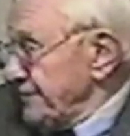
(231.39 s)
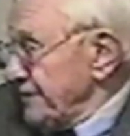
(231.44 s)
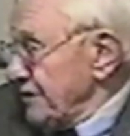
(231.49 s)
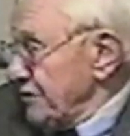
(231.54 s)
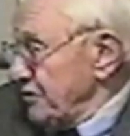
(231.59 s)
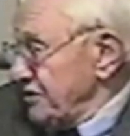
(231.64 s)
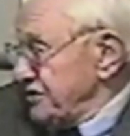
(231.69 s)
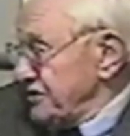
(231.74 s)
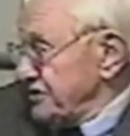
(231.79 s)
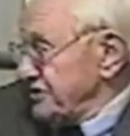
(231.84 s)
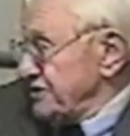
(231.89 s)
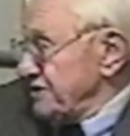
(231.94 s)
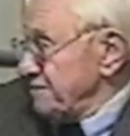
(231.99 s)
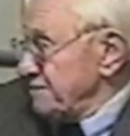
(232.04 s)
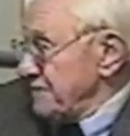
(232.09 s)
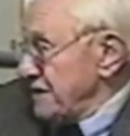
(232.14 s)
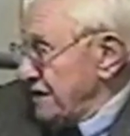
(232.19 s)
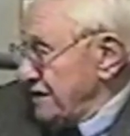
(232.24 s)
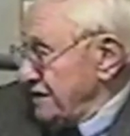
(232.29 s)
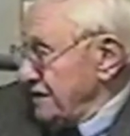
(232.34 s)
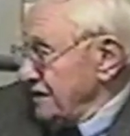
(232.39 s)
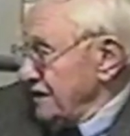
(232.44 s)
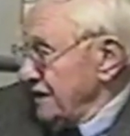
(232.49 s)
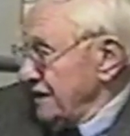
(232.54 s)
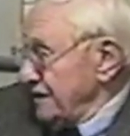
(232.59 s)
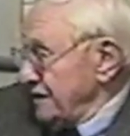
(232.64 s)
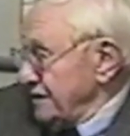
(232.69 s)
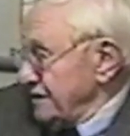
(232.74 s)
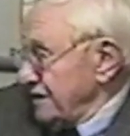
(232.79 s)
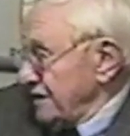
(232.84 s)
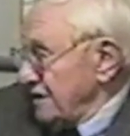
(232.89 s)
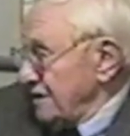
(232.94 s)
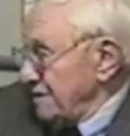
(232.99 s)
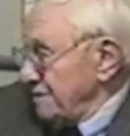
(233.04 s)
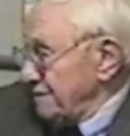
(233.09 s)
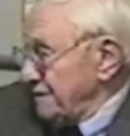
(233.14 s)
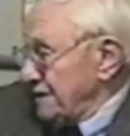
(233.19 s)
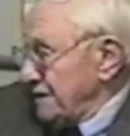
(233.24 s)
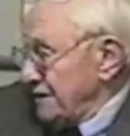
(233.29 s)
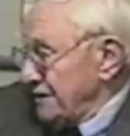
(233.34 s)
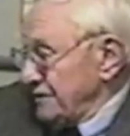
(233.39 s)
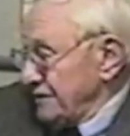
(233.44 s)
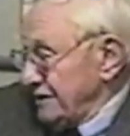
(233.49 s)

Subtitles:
which is a methylated compound.